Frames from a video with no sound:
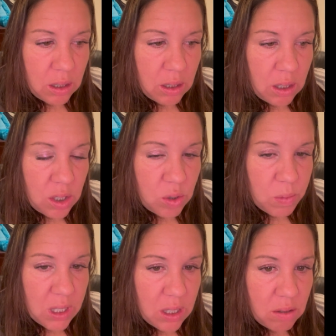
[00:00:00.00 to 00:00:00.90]
I do
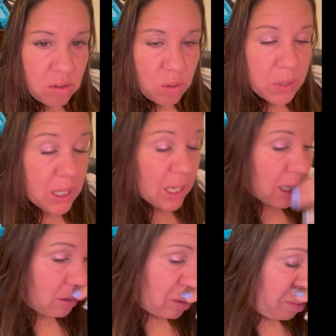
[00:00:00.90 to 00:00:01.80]
know my
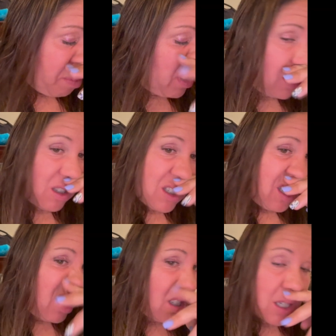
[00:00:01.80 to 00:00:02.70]
calories were pretty good
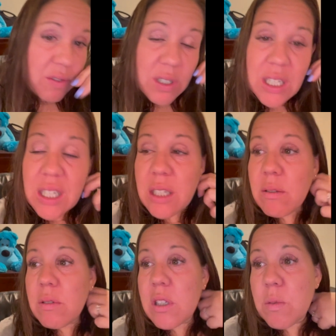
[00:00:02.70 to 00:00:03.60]
every day
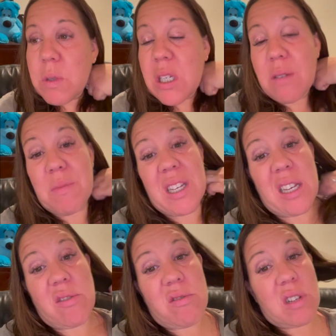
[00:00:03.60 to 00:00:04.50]
this week. My
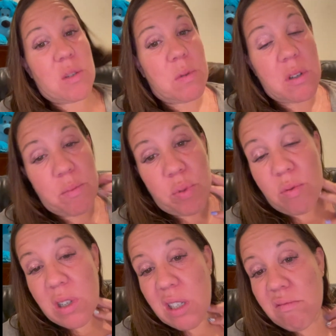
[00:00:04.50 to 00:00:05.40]
exercise was on
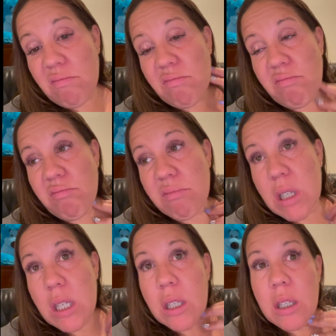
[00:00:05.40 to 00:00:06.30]
point.
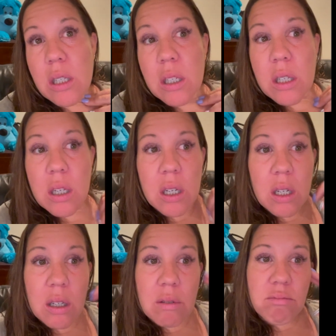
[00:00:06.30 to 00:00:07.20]

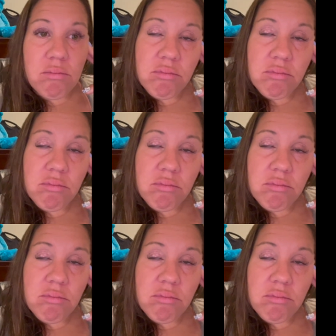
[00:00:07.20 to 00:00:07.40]
I